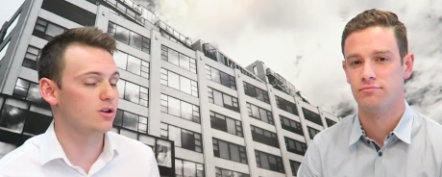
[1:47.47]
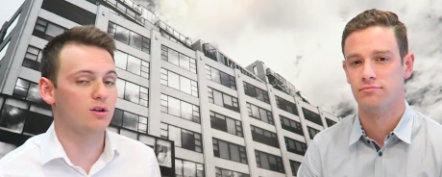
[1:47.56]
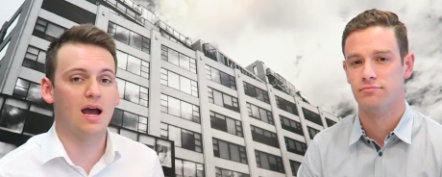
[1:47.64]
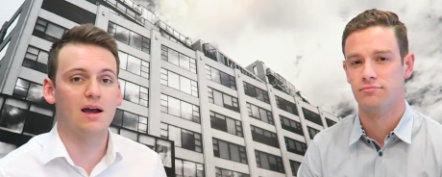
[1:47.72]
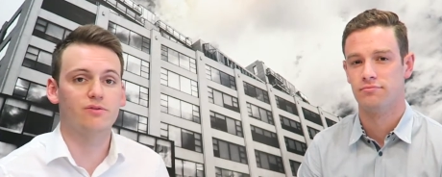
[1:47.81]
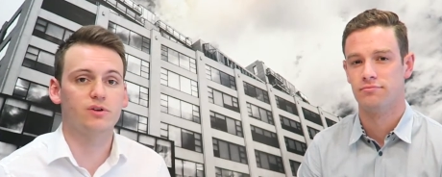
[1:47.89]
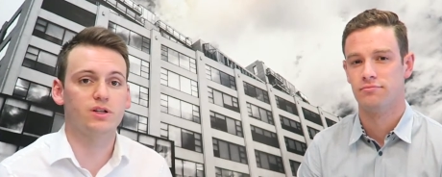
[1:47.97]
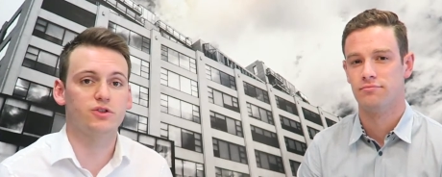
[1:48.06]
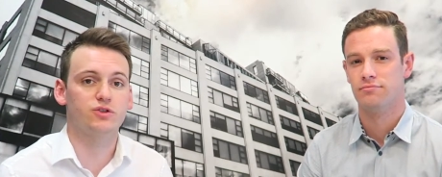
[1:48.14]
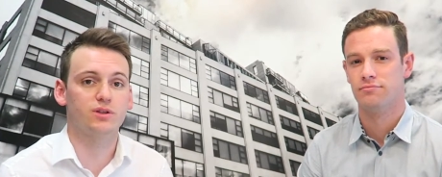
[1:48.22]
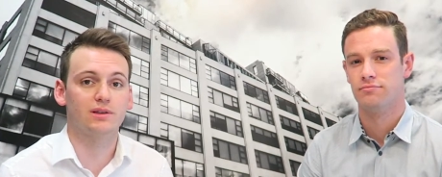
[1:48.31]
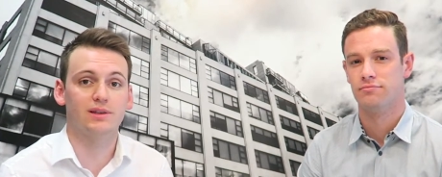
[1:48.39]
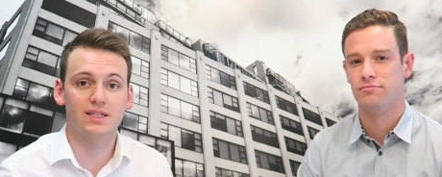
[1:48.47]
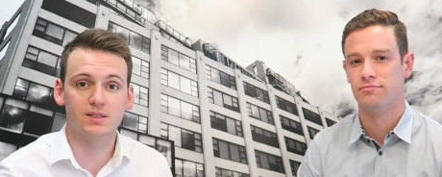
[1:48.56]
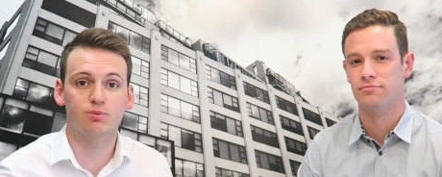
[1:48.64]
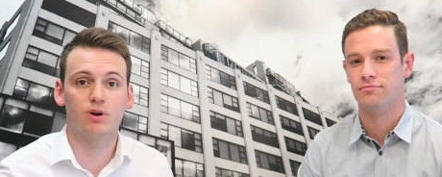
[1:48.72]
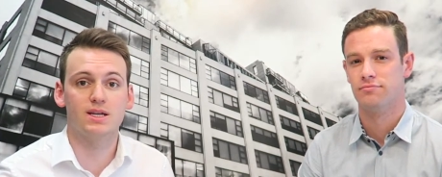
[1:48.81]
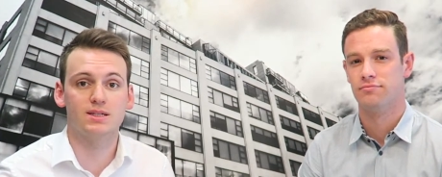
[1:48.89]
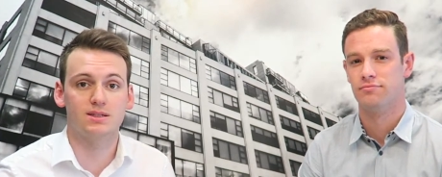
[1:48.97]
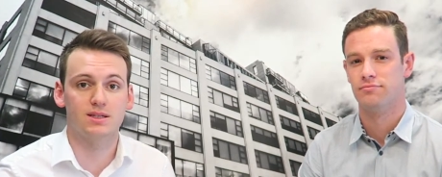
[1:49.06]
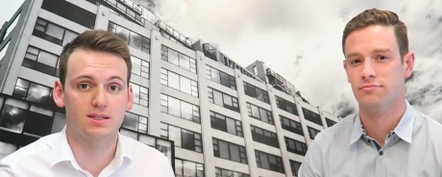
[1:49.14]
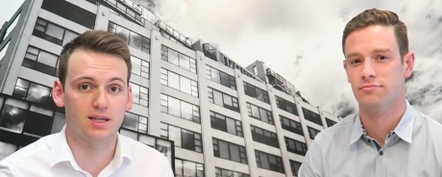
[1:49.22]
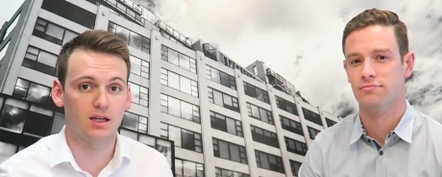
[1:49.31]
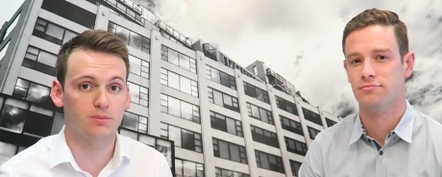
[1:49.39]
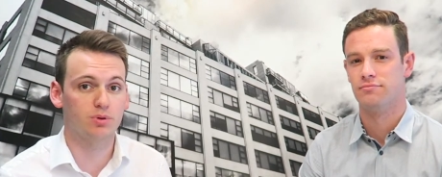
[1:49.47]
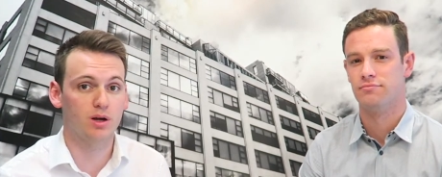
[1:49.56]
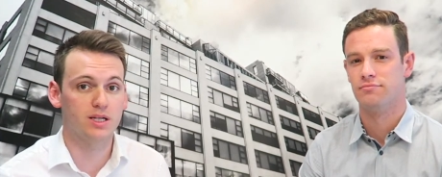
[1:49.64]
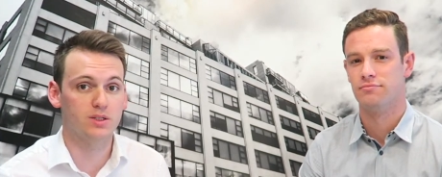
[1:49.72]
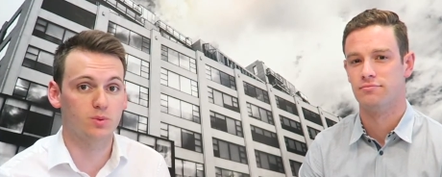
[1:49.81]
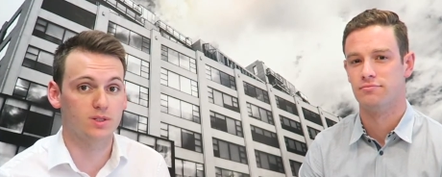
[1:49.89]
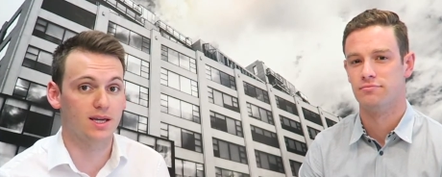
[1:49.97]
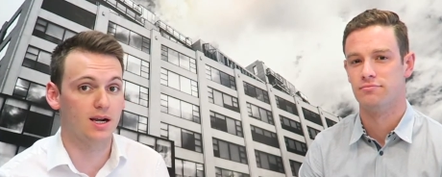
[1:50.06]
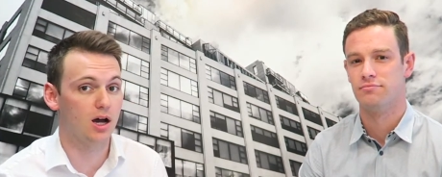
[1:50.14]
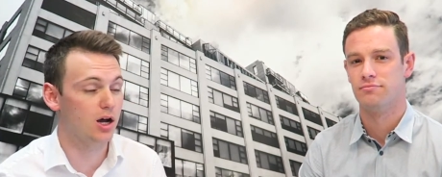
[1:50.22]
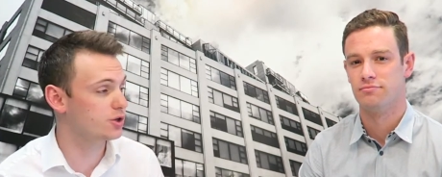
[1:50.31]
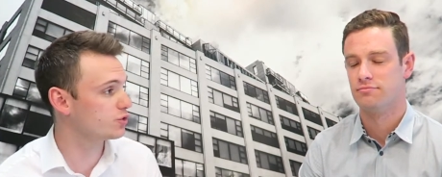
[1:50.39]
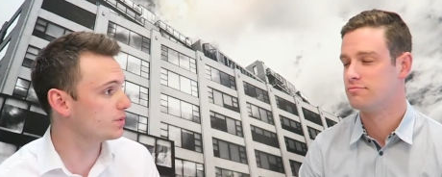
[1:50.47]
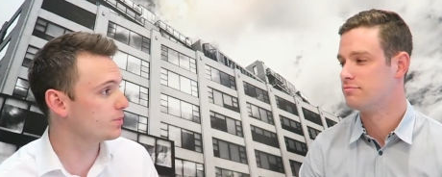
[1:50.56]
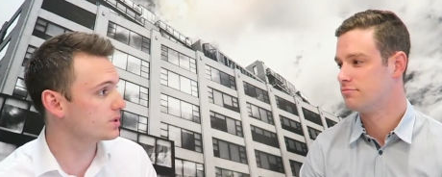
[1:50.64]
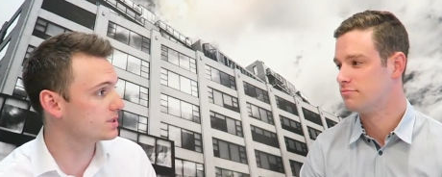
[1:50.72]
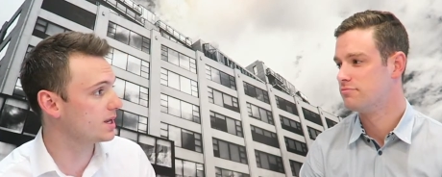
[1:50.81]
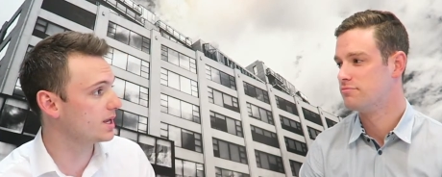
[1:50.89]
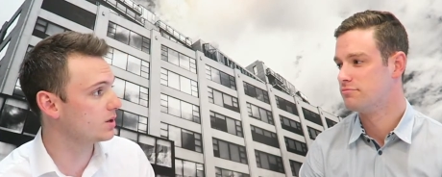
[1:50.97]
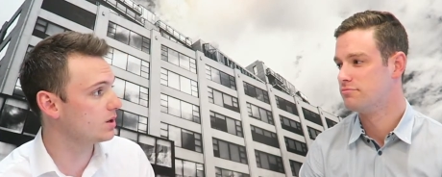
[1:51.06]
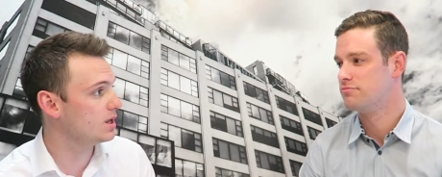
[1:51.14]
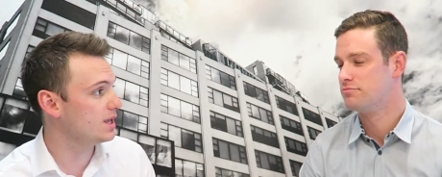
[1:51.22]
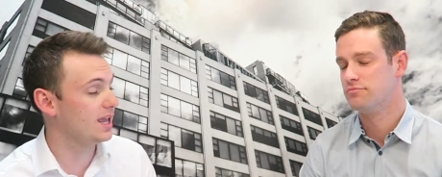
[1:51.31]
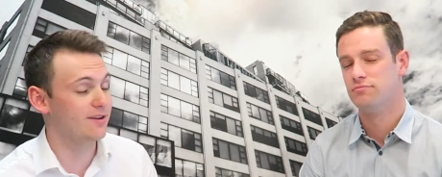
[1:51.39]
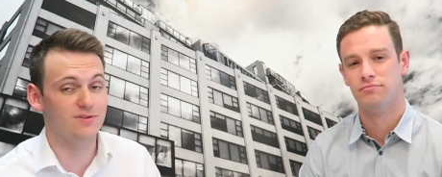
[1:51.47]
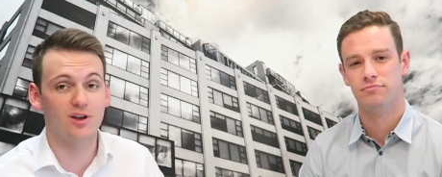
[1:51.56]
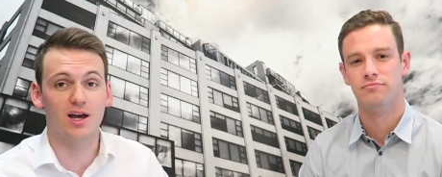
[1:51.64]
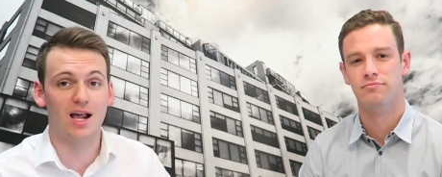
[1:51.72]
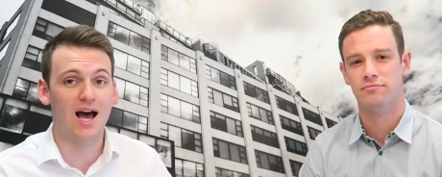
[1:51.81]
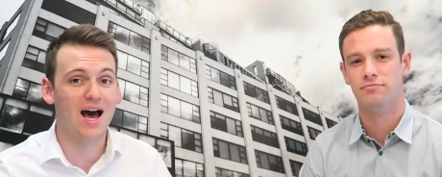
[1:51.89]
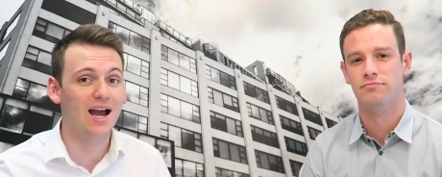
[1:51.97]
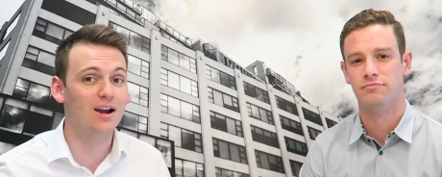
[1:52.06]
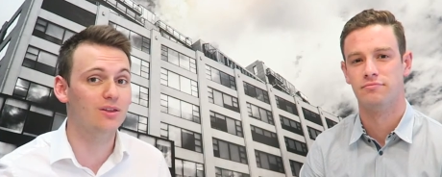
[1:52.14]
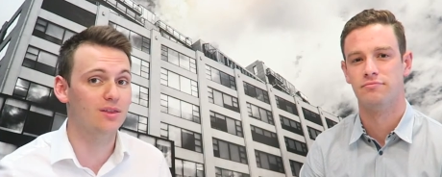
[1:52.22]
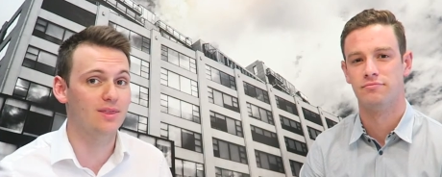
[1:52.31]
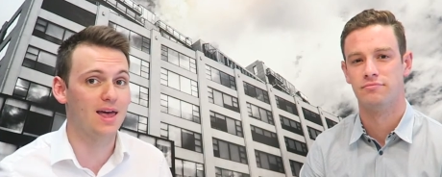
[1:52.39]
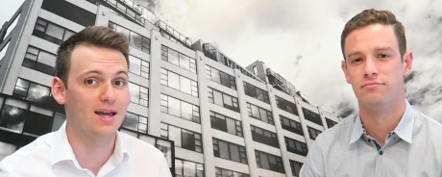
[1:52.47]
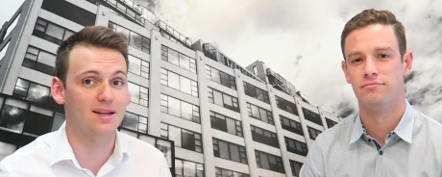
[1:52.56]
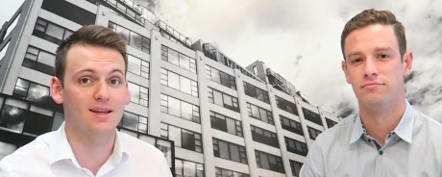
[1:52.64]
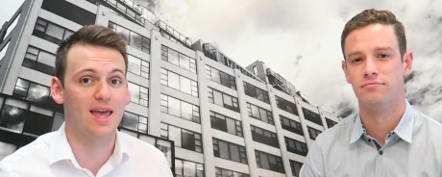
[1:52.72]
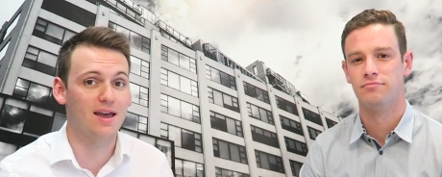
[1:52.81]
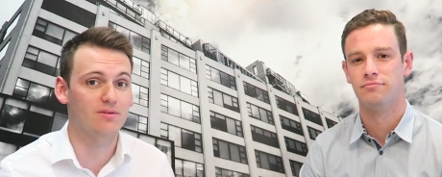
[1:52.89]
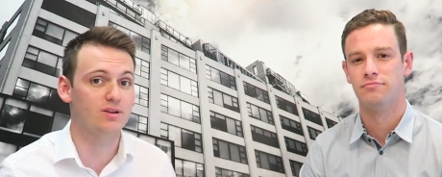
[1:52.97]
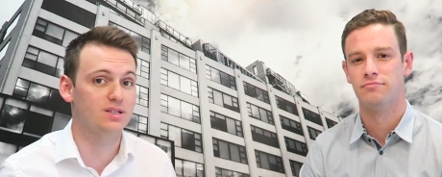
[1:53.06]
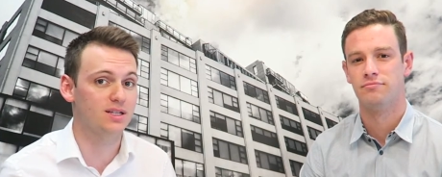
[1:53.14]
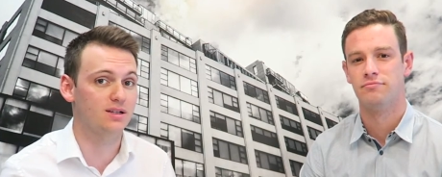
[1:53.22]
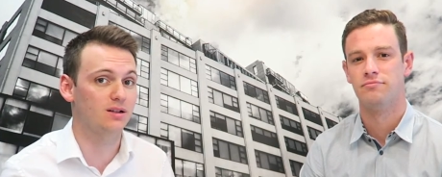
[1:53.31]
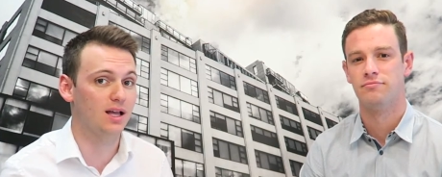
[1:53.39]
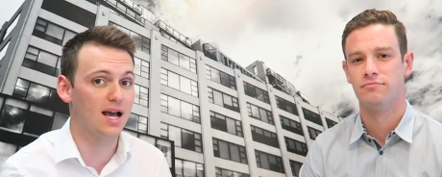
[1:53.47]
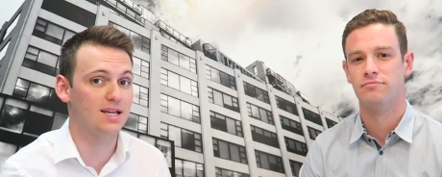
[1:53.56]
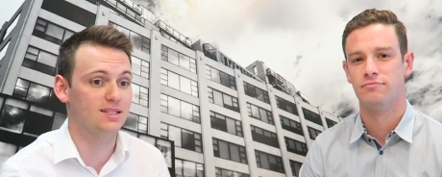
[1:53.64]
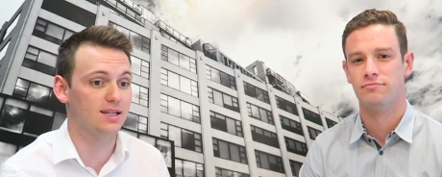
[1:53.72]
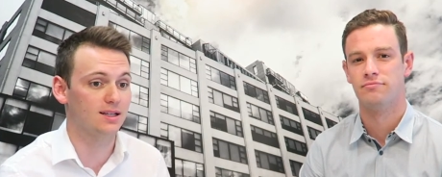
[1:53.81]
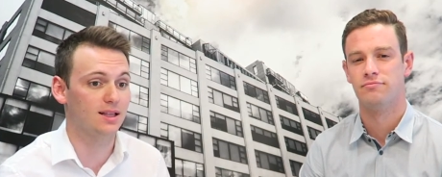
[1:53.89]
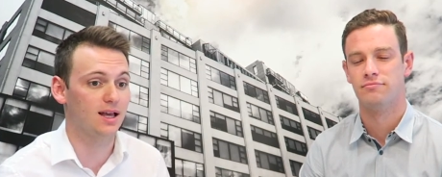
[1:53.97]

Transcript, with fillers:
Speaker 1: your average list price to sale price was at 100%, if not higher than that, in every single asset